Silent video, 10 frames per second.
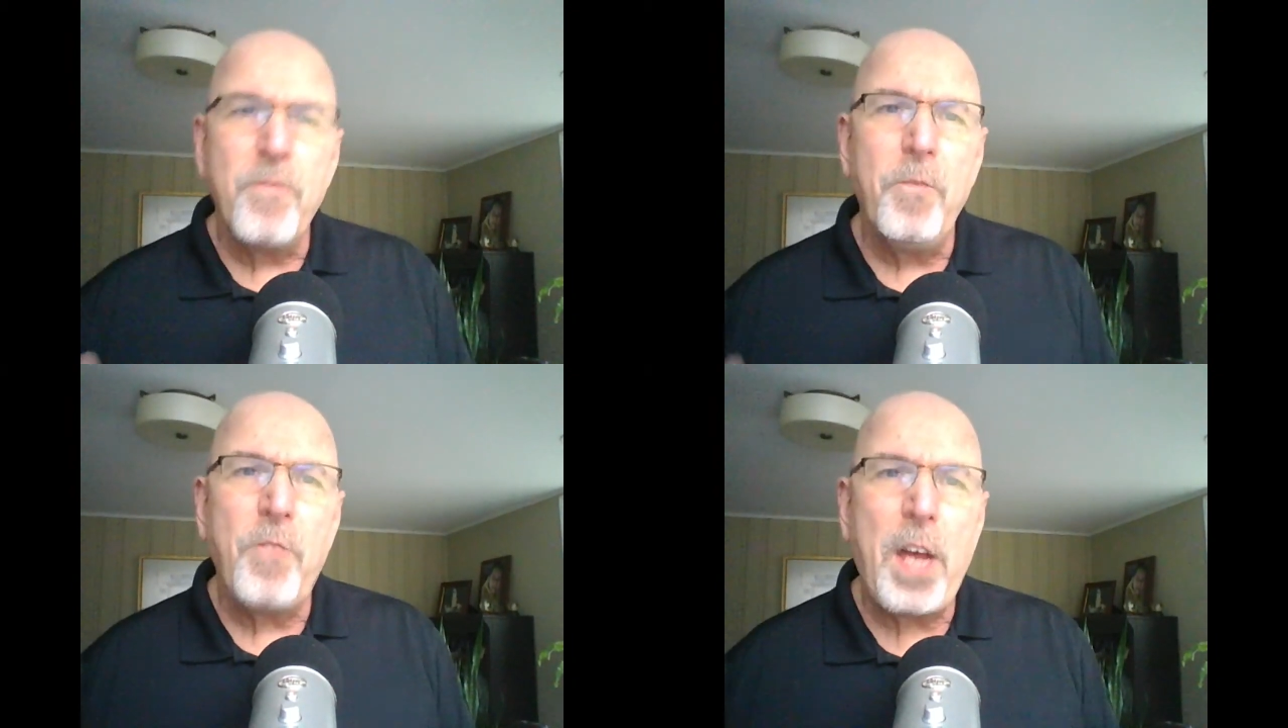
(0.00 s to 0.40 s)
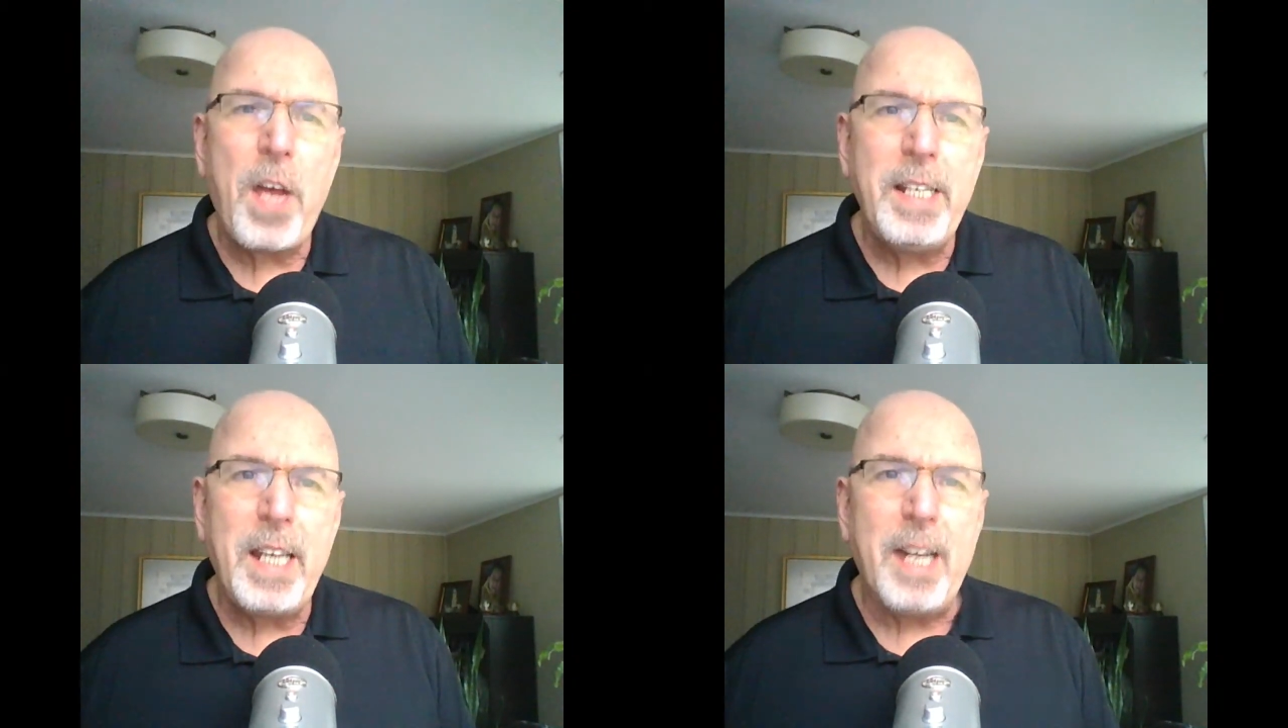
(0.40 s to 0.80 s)

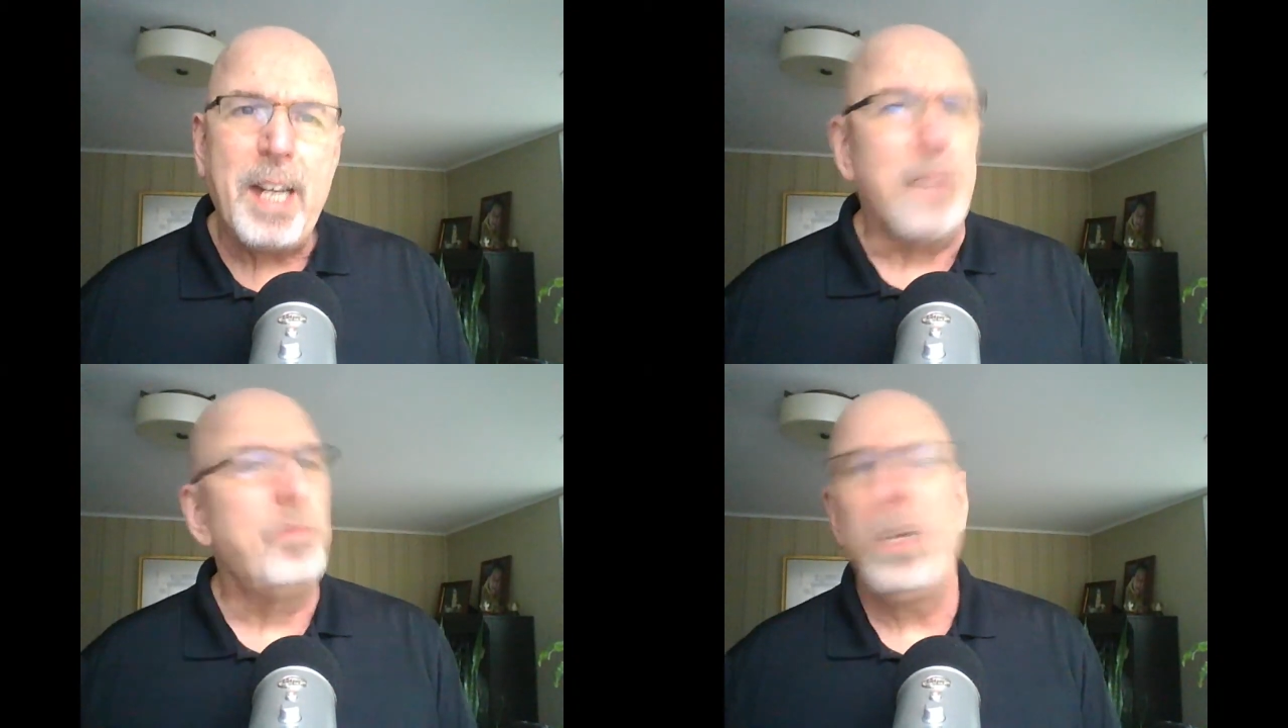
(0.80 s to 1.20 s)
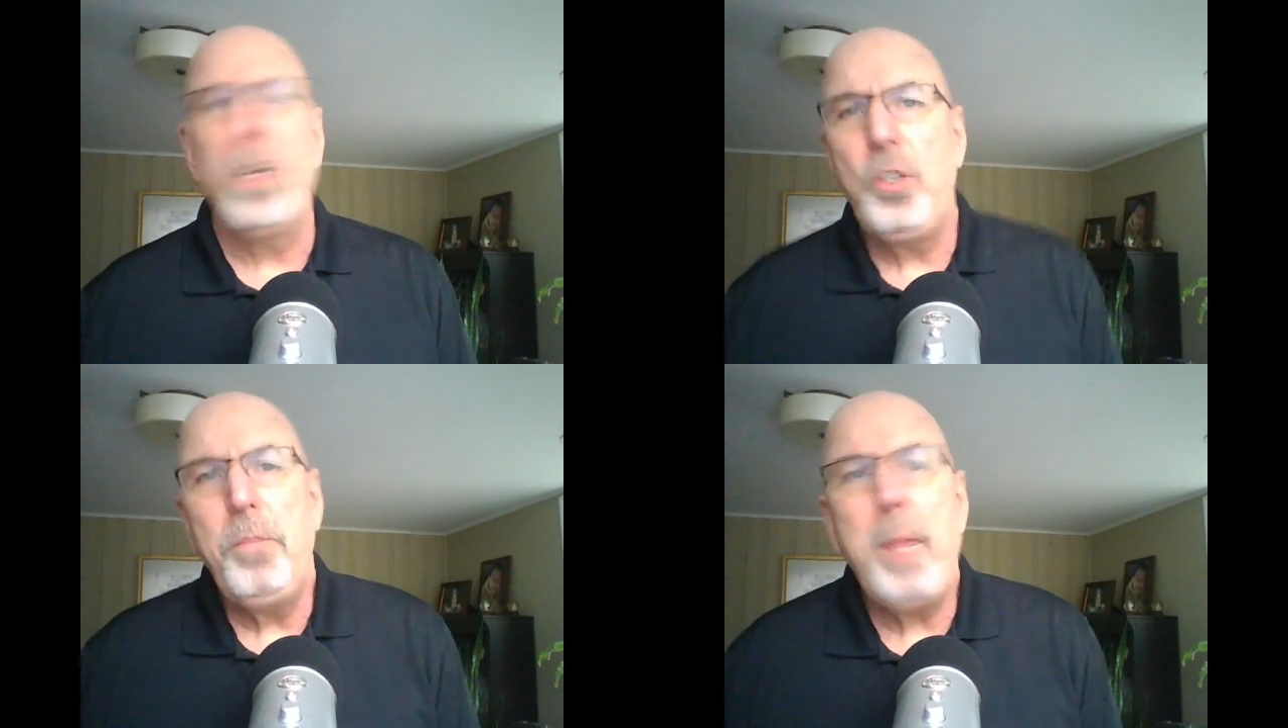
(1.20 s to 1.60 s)
Find out.
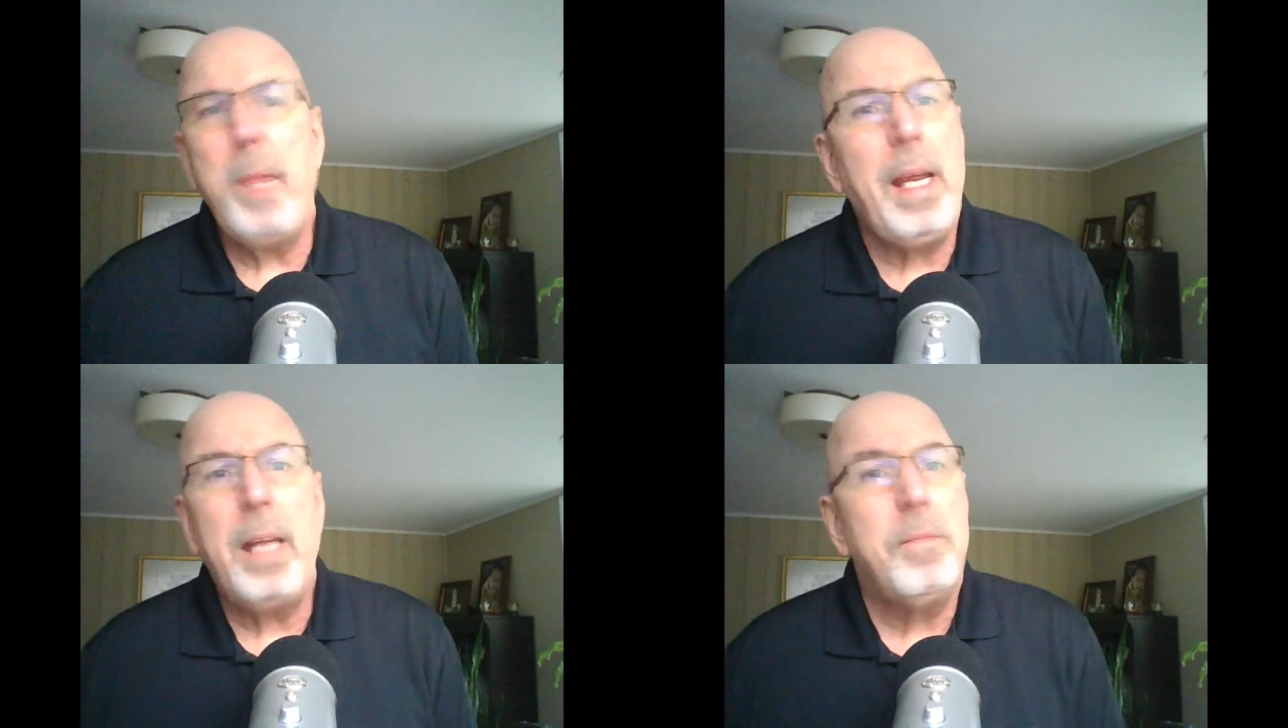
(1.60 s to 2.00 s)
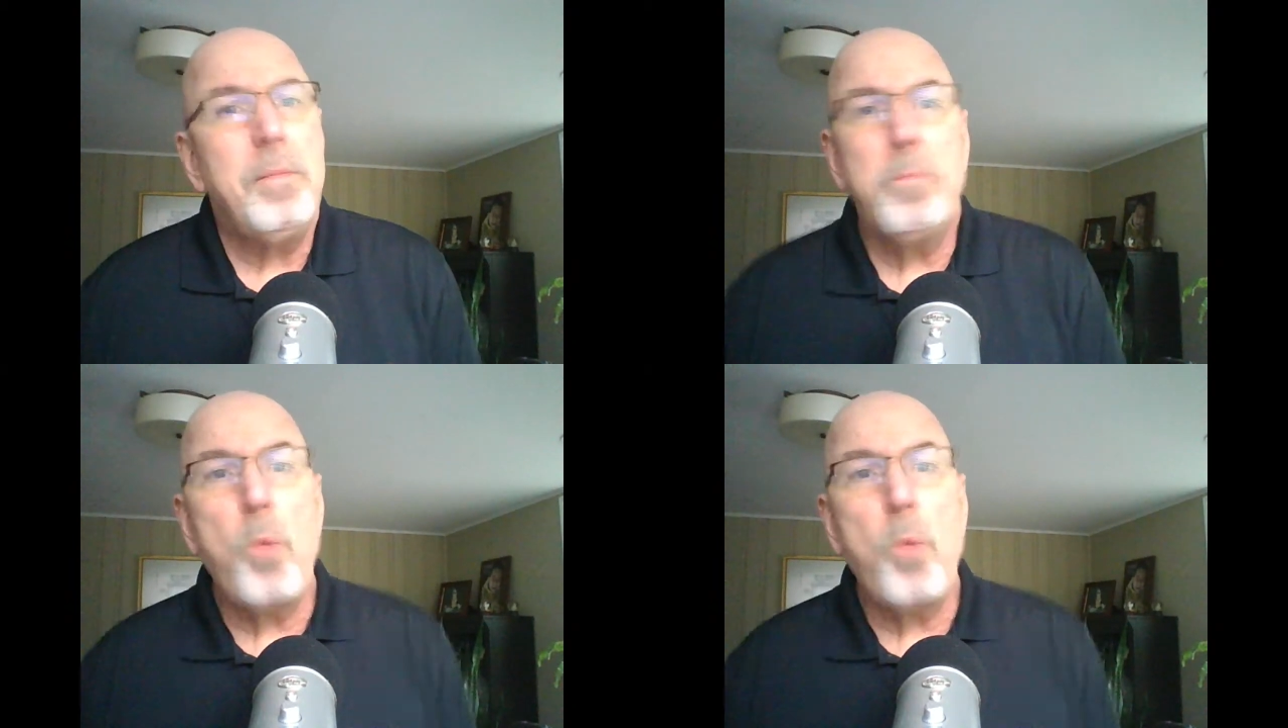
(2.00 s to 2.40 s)
You may
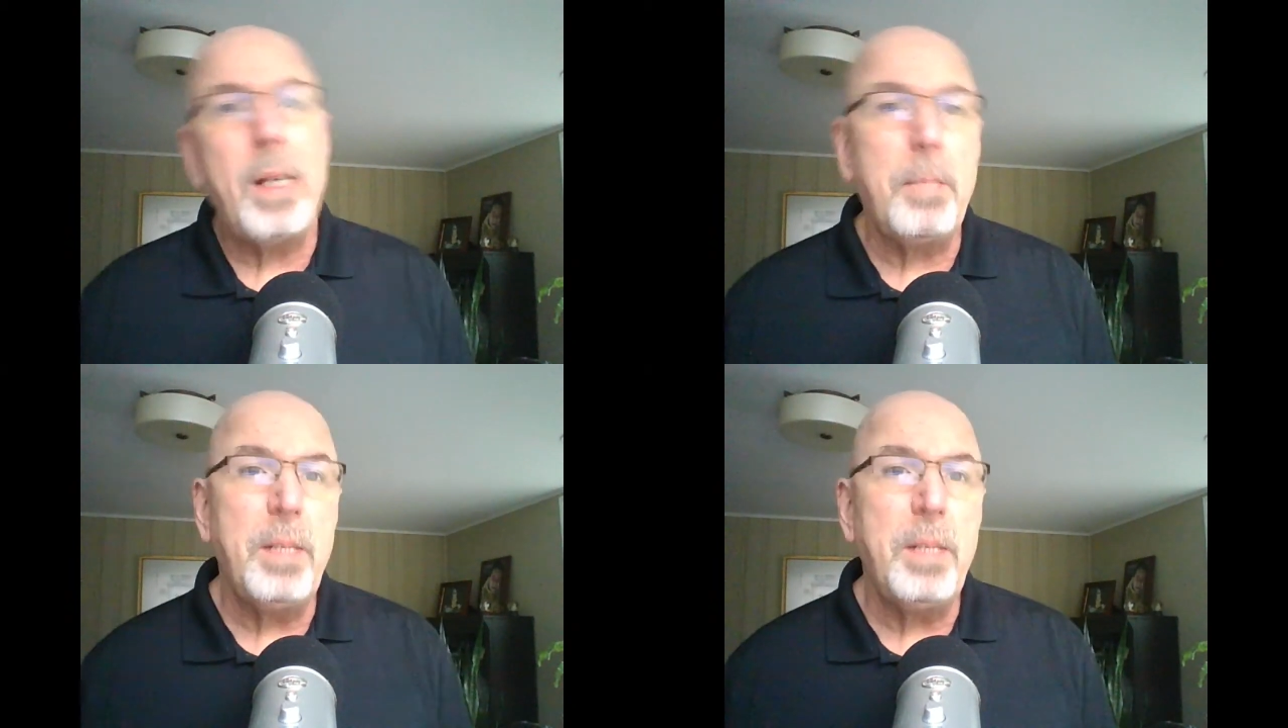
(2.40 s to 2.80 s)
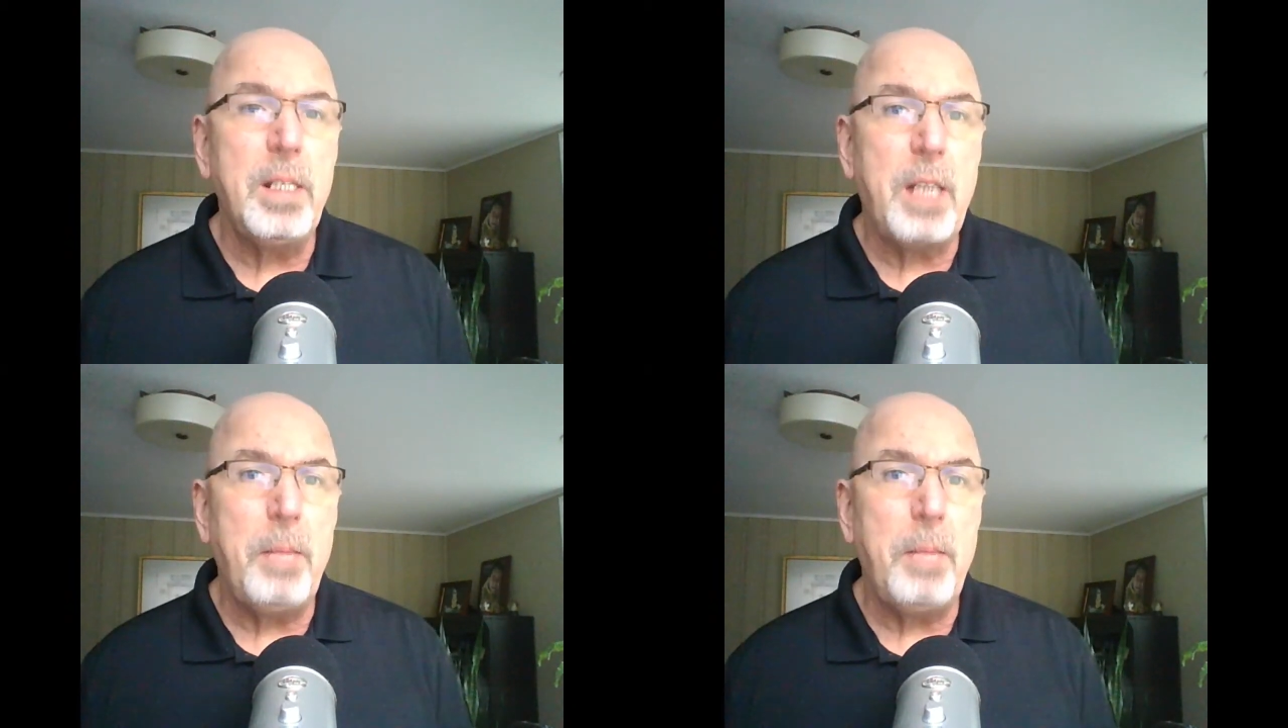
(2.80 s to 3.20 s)
wind up in the
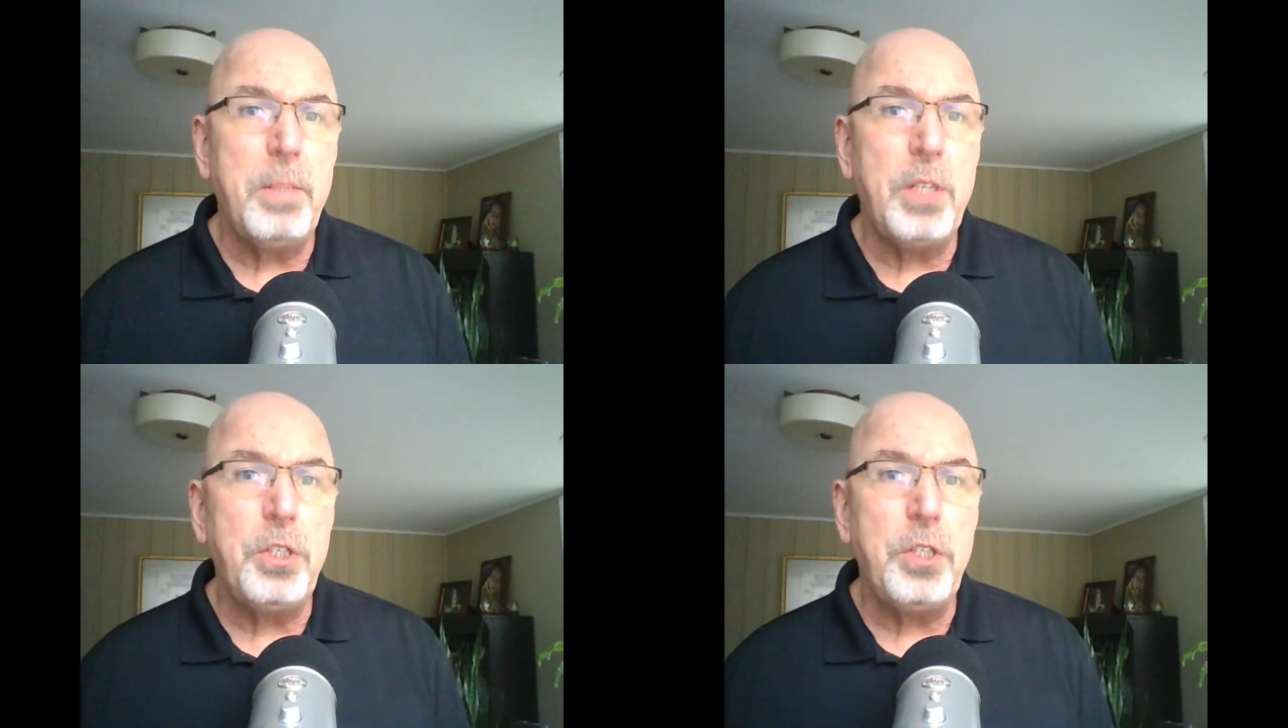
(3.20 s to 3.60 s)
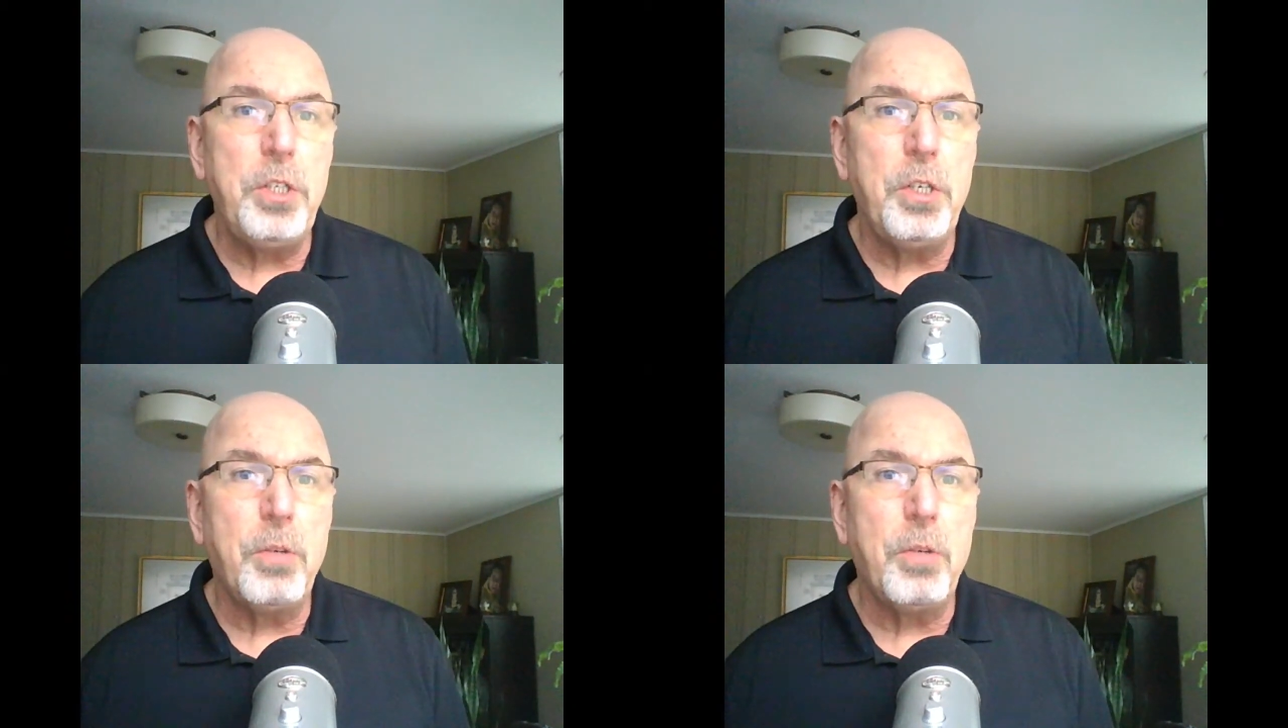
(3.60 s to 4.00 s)
same position
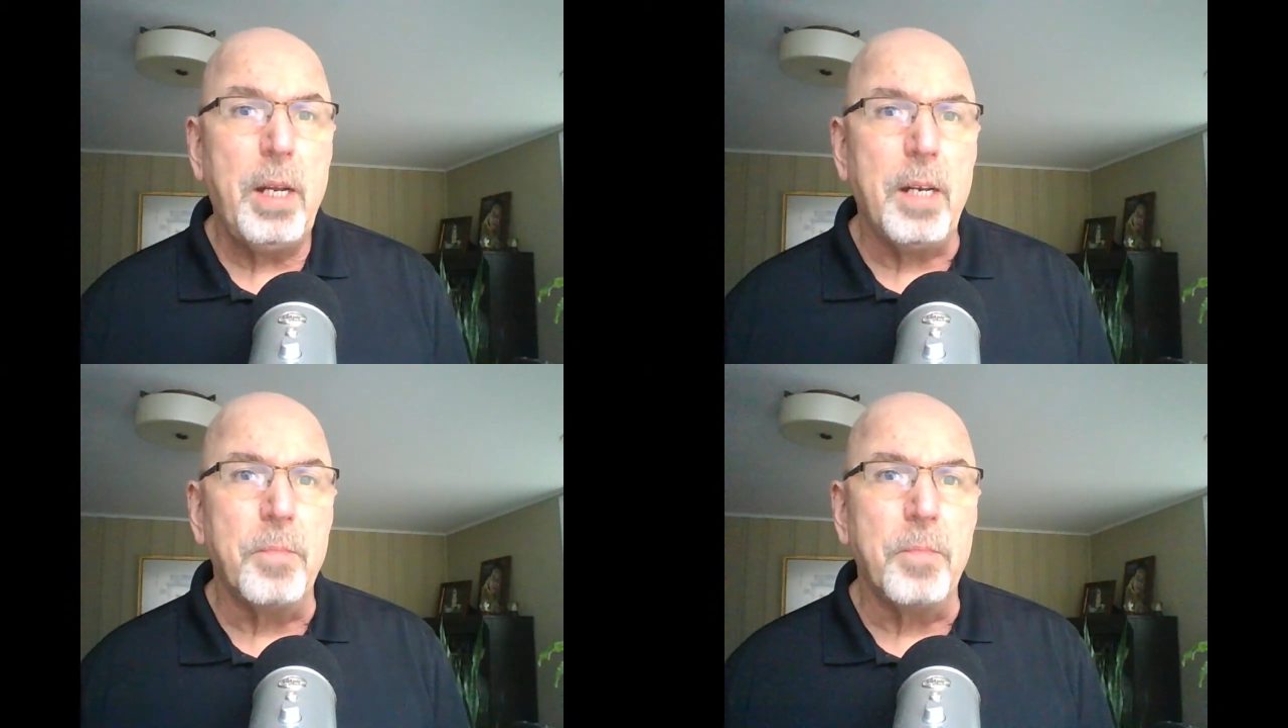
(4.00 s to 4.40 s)
you're in,